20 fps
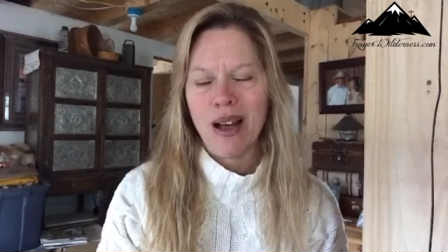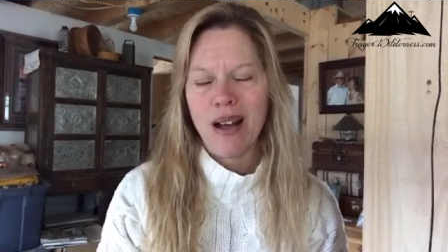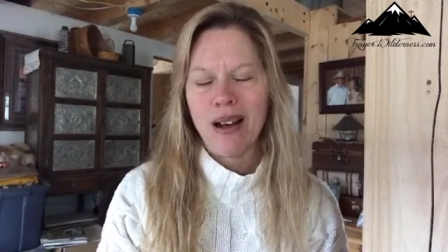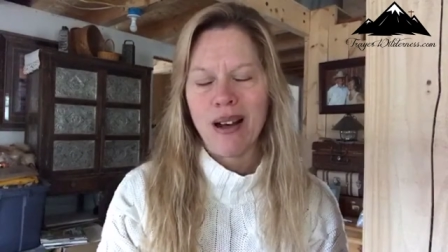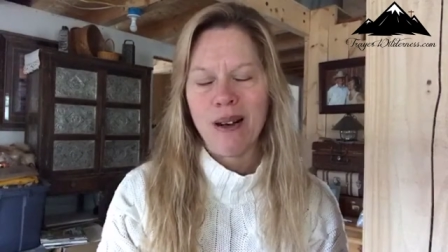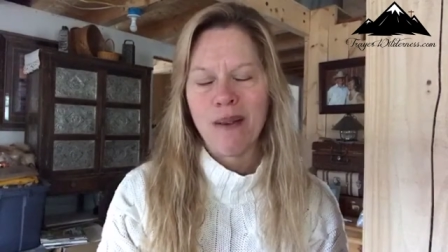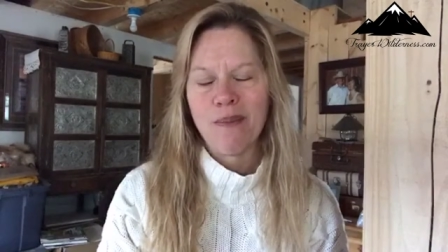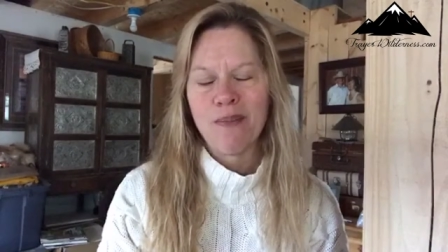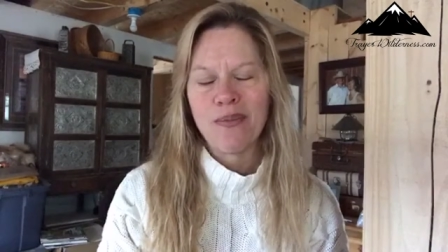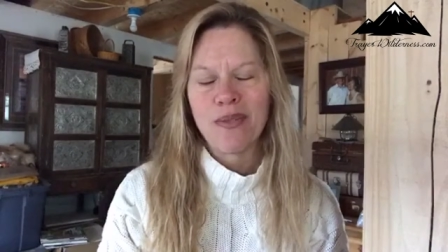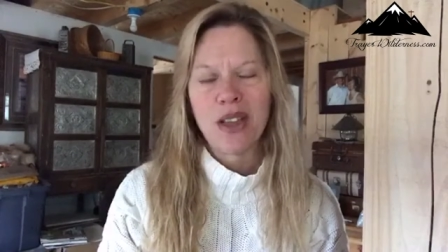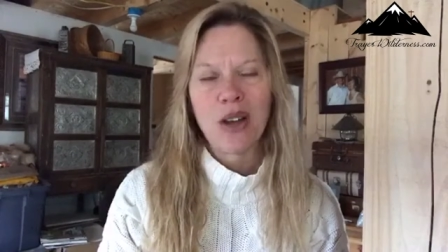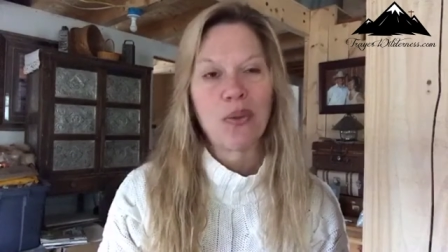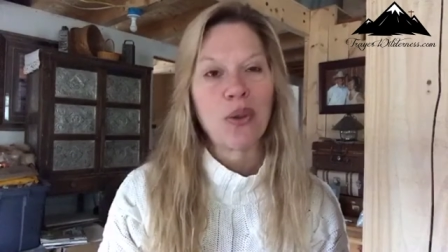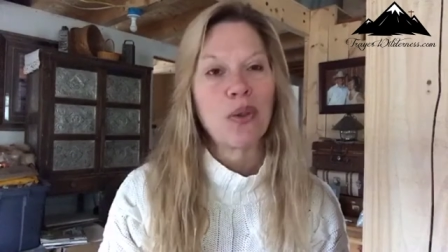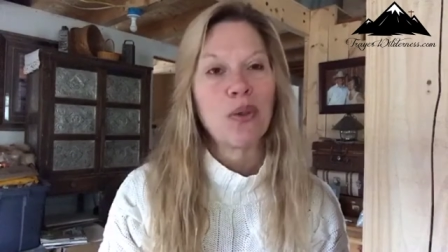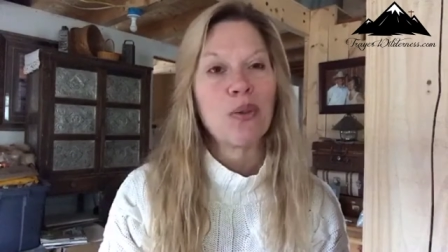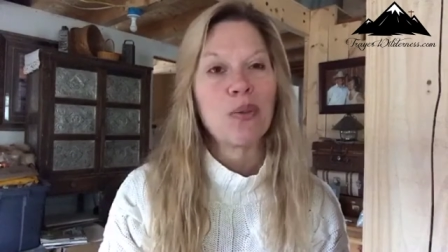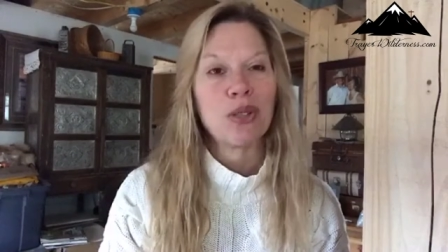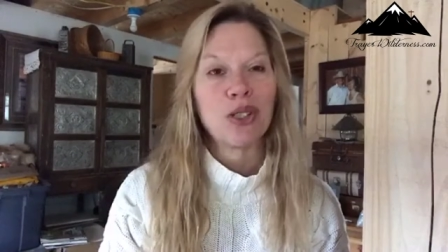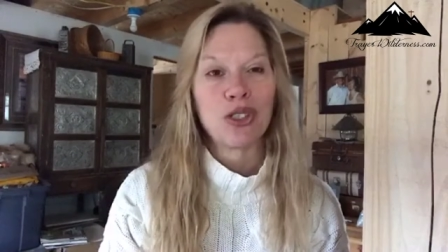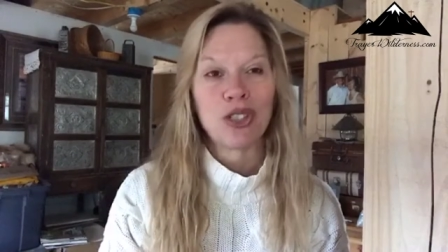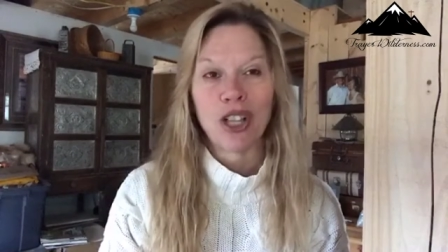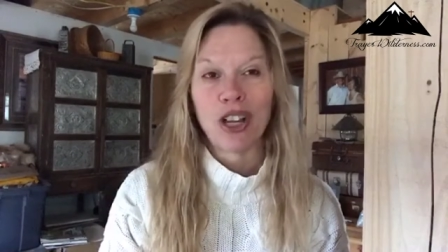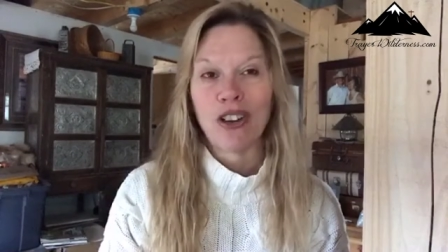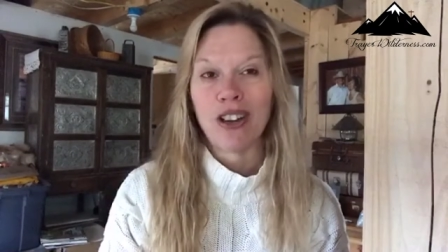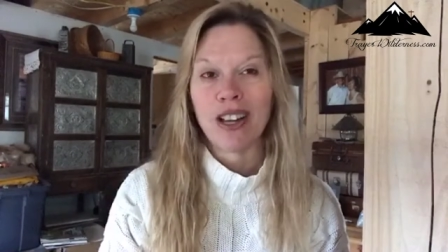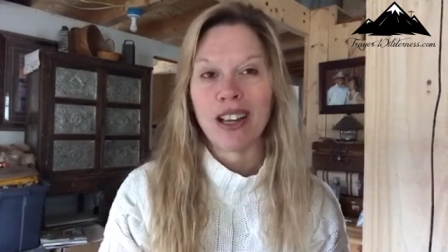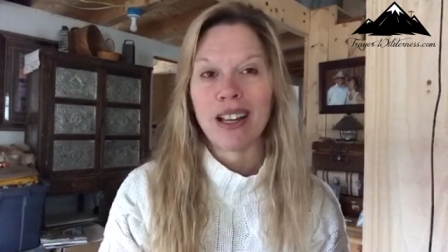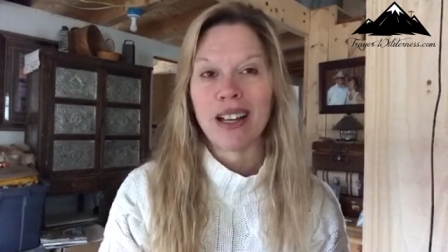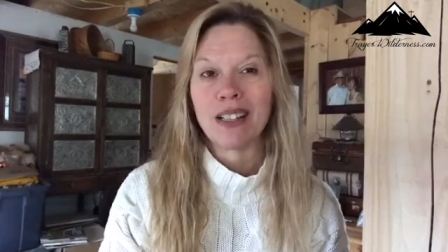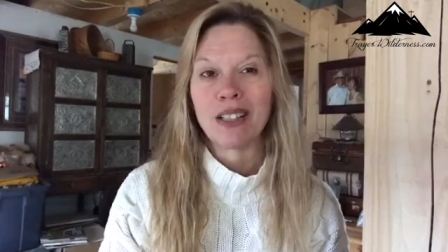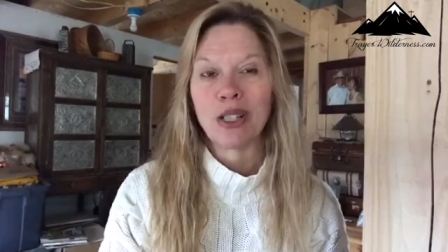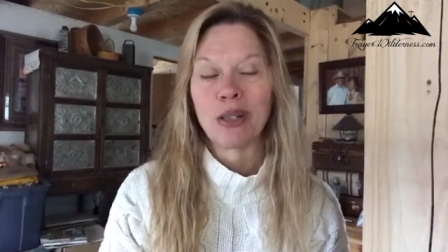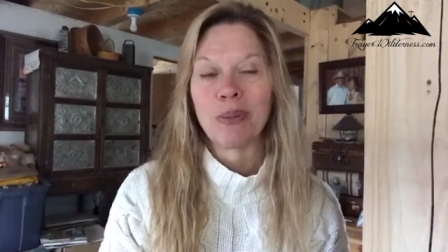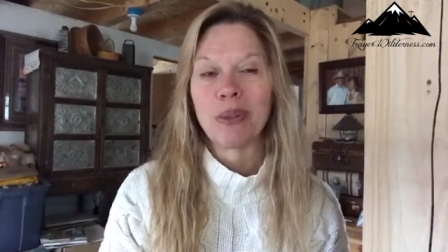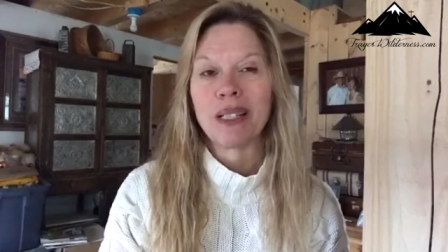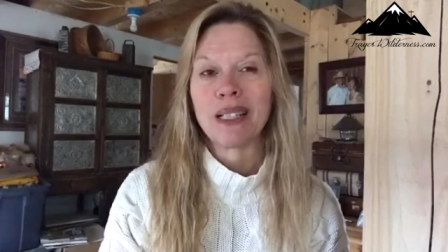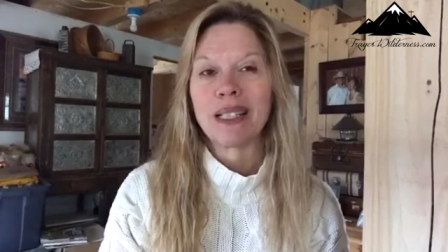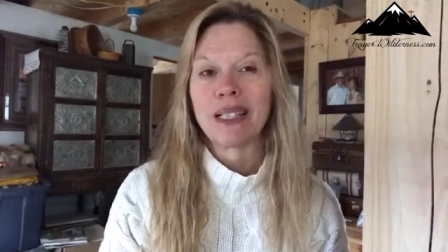um, that we will be sharing a
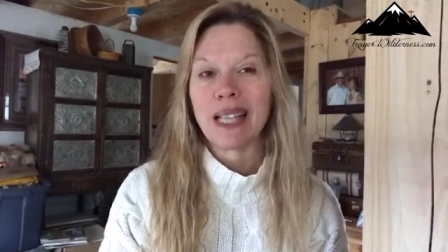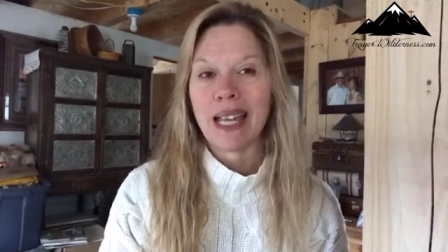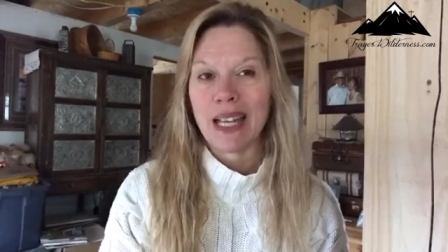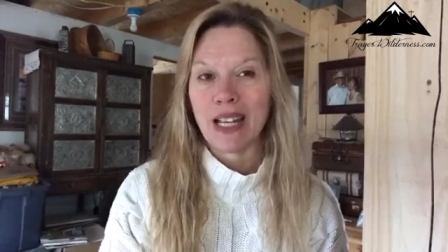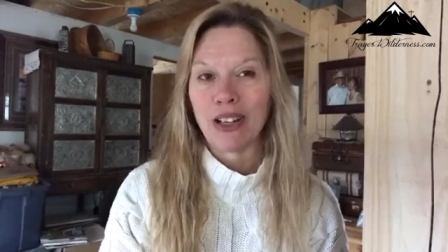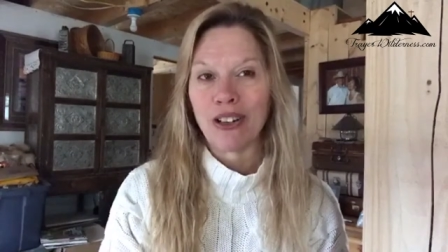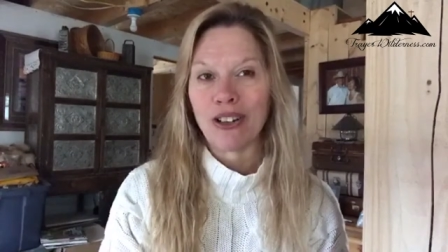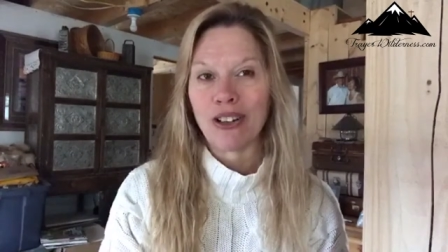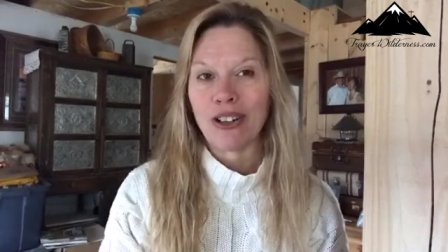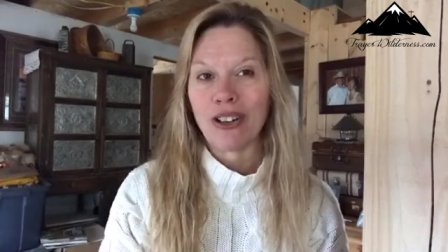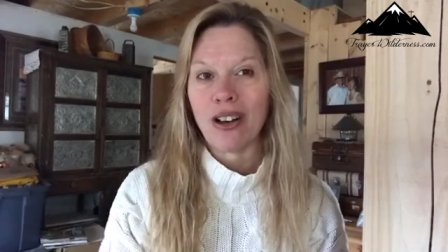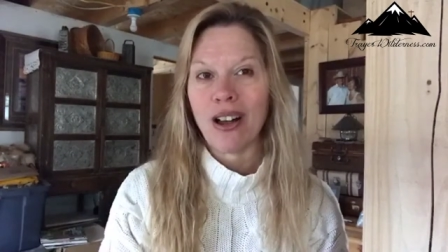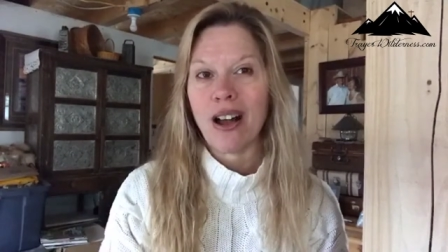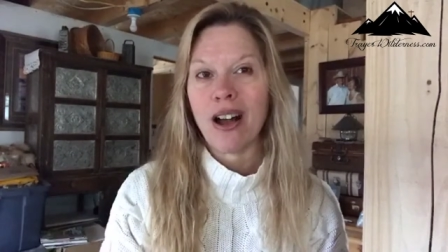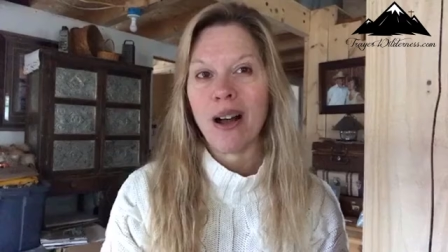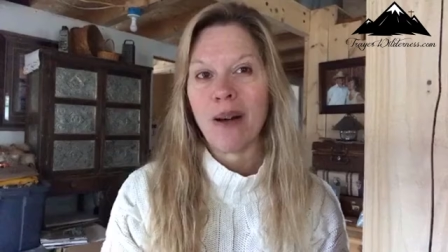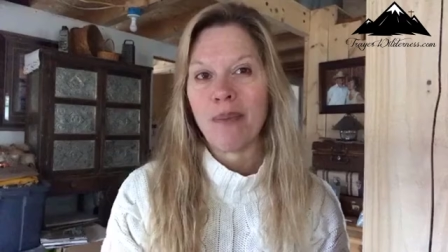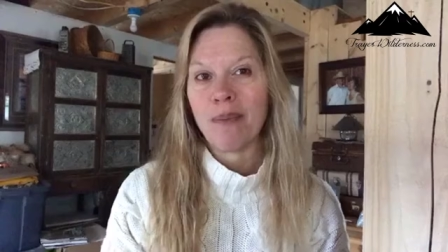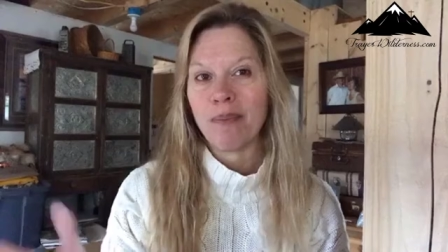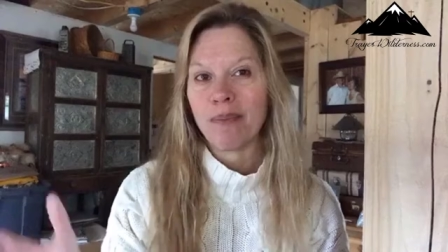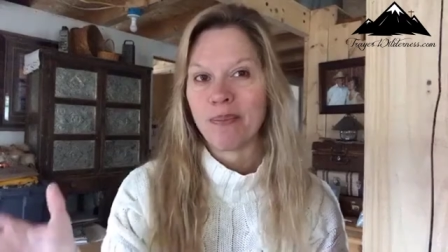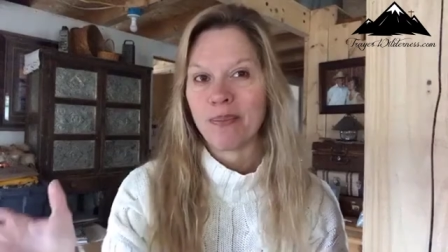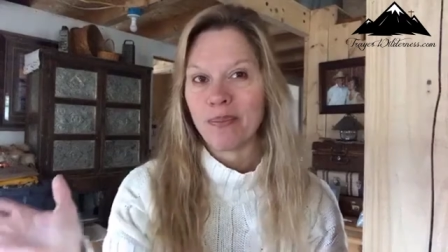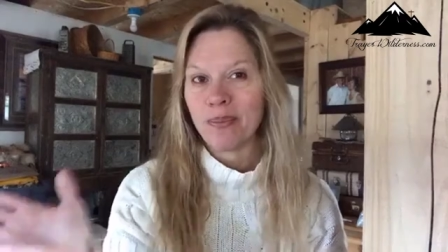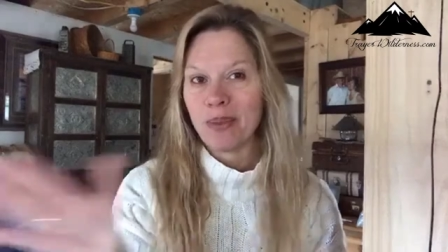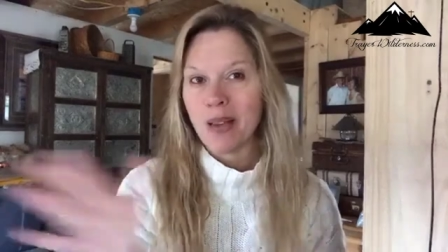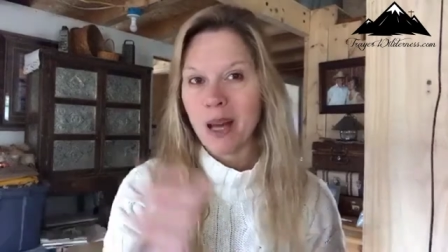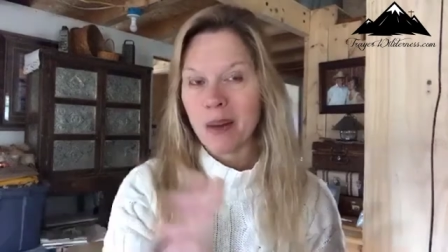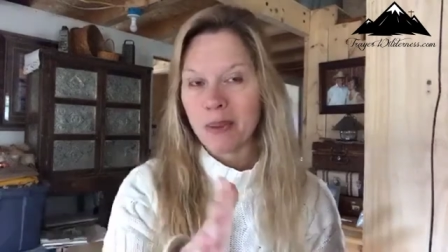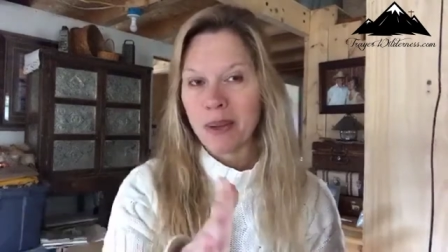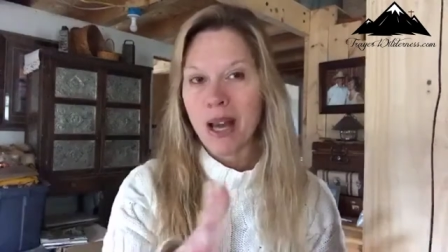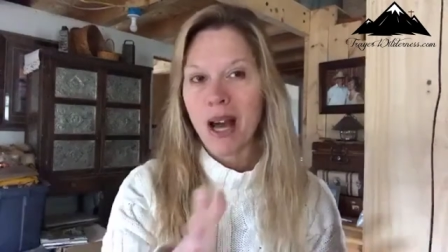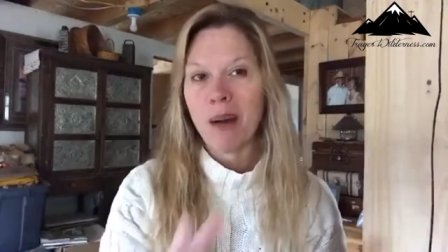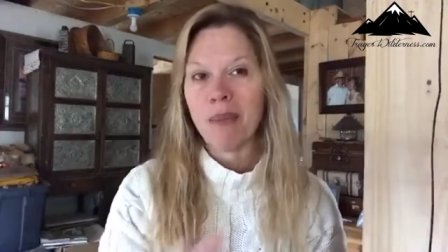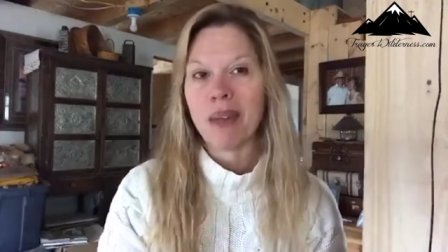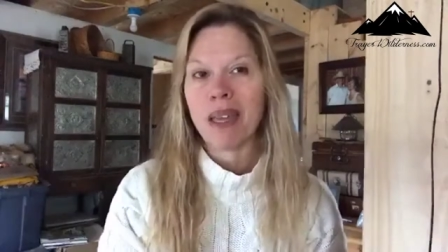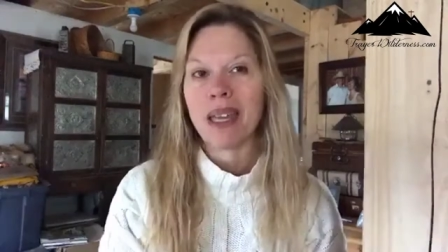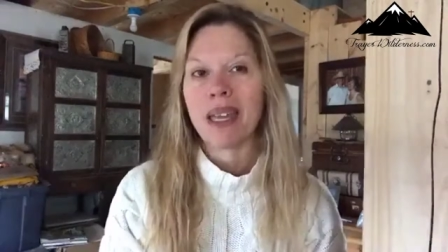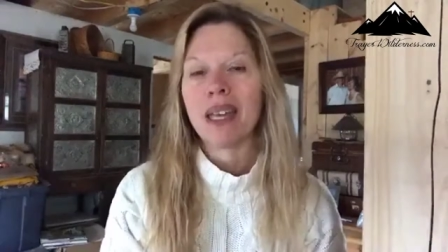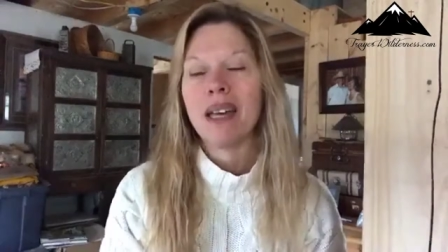little bit later um,
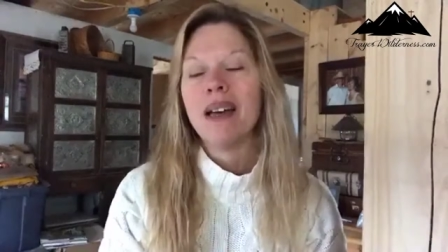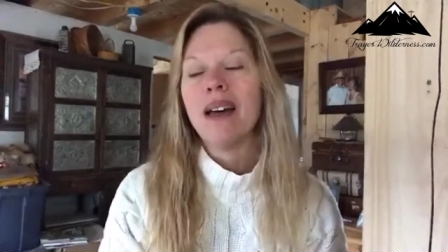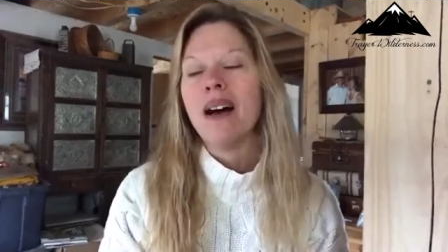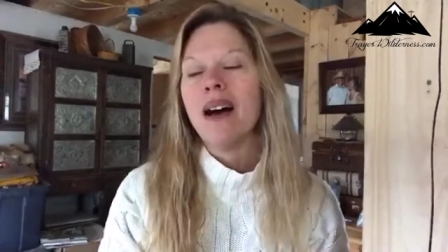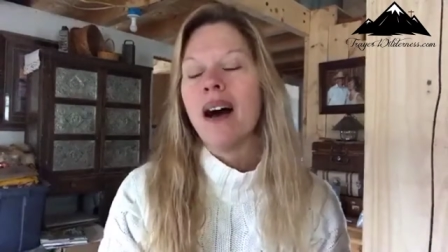upcoming.